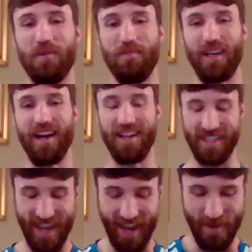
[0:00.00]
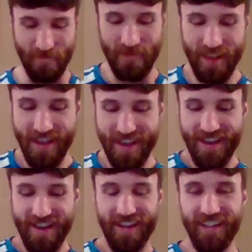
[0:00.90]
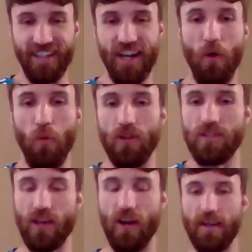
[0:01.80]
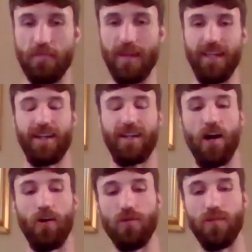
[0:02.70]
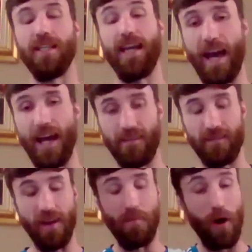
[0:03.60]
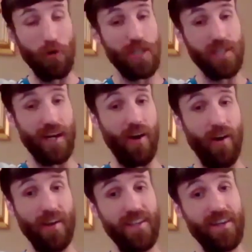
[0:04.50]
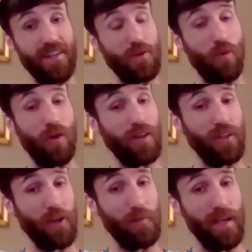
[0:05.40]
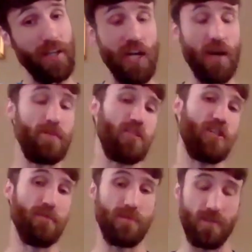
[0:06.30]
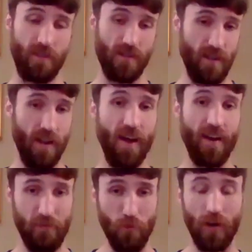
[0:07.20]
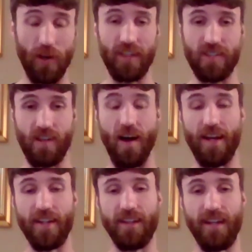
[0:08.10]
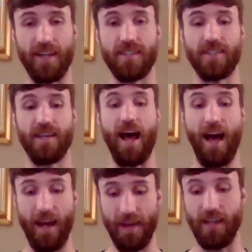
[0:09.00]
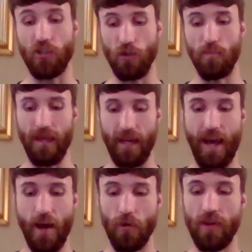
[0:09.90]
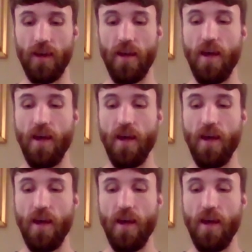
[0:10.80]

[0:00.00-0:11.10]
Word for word: one because, um, you know, one side of me goes, yeah, emotions are high. It's a World European Championships. There's a lot of work that's gone into this and it should be allowed.